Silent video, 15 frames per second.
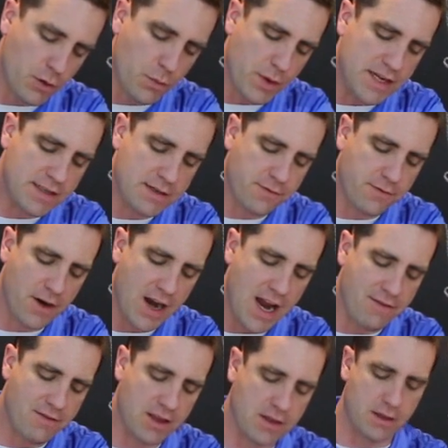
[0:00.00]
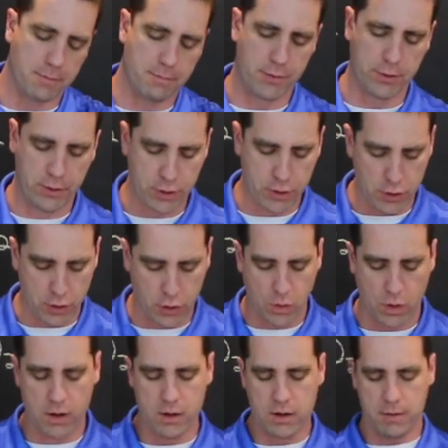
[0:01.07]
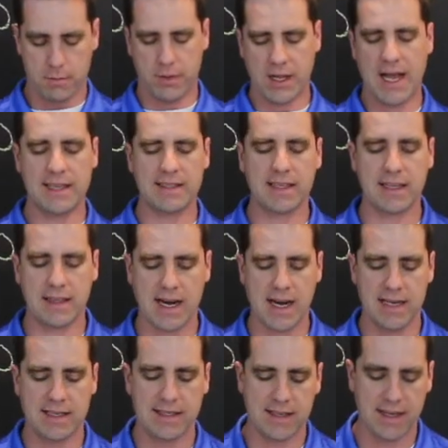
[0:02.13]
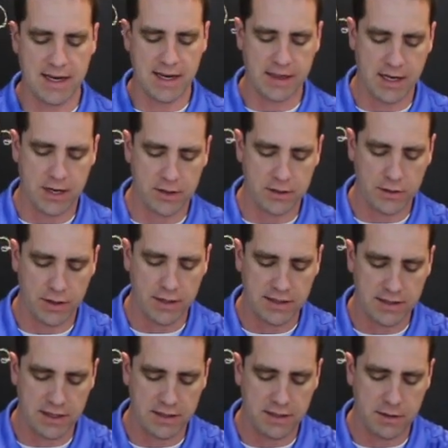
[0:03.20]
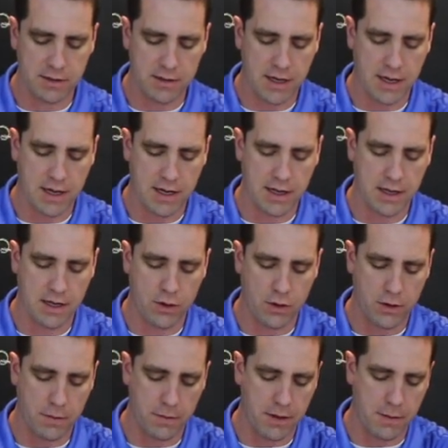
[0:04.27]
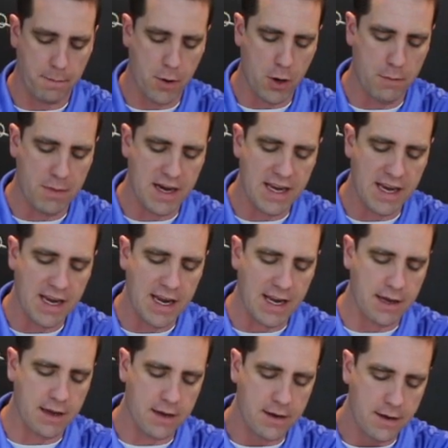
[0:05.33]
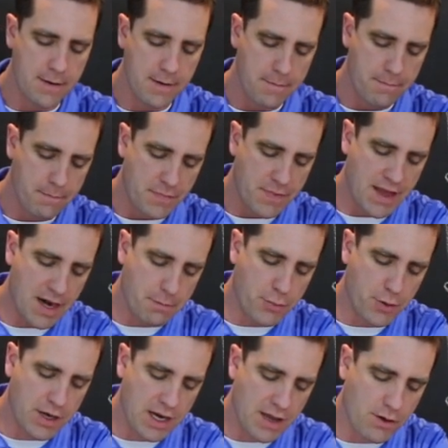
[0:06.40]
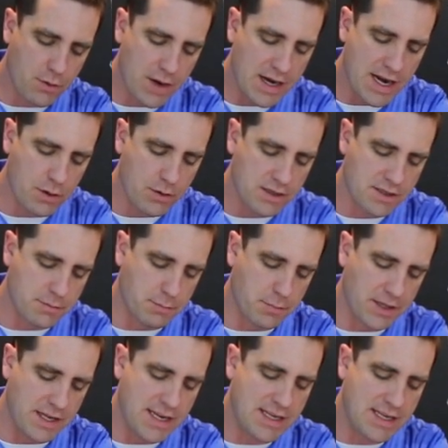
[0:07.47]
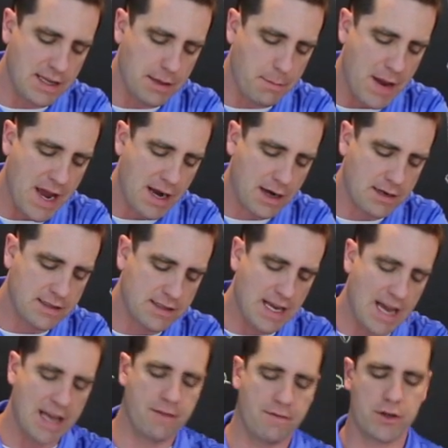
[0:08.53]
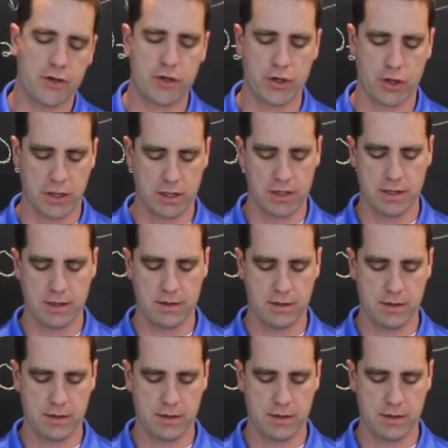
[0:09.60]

the reason for having the blue plastic that I slid in there, so this doesn't, the permanent ink that I'm putting on there right now doesn't bleed to the back side of the shirt.